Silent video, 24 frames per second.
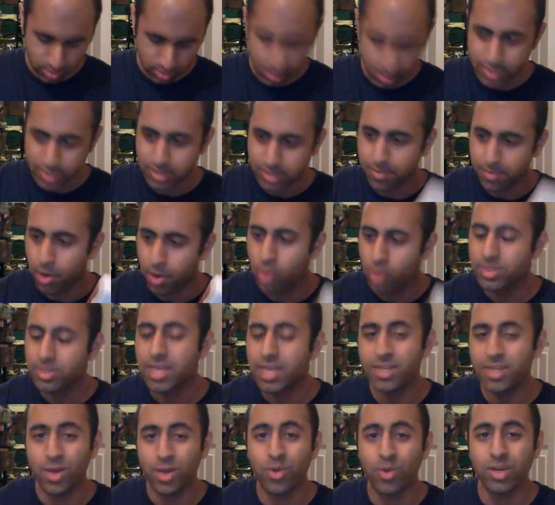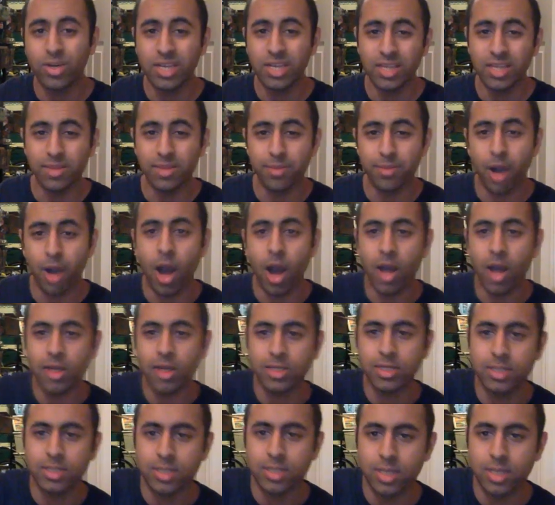Suppose I don't need the
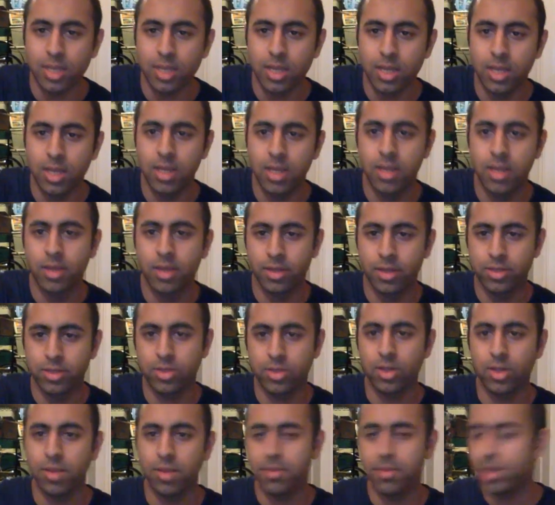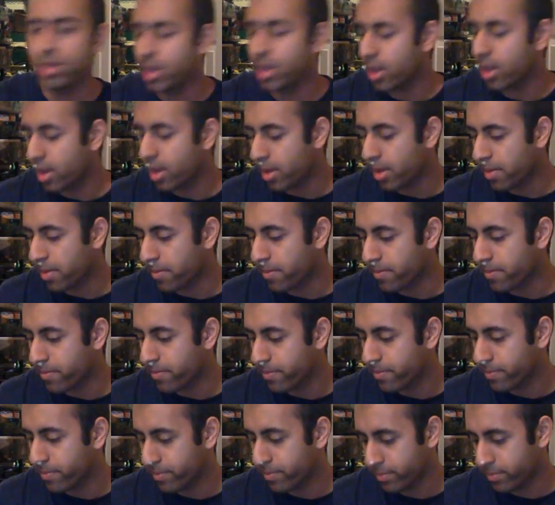box. So let me um,
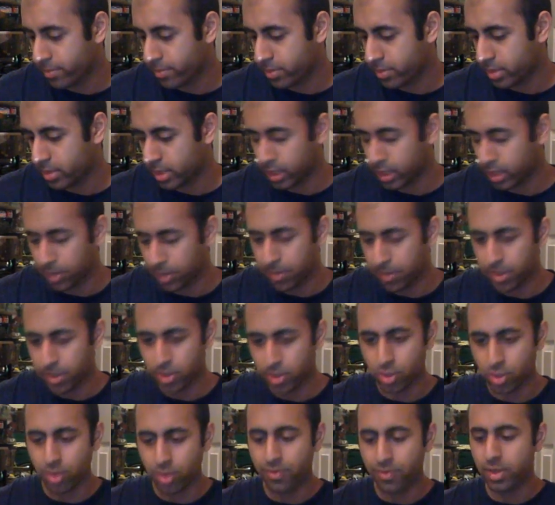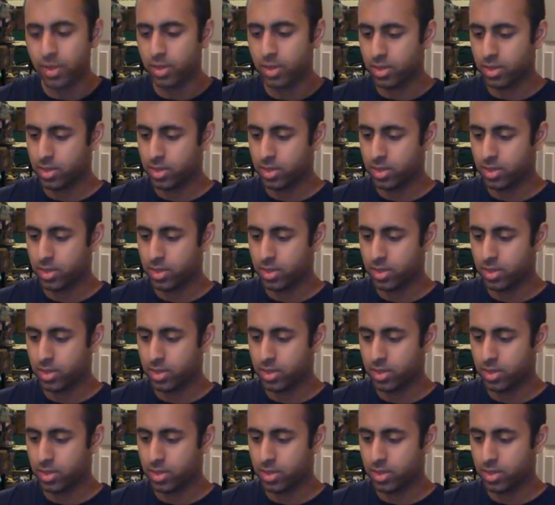take a picture of it.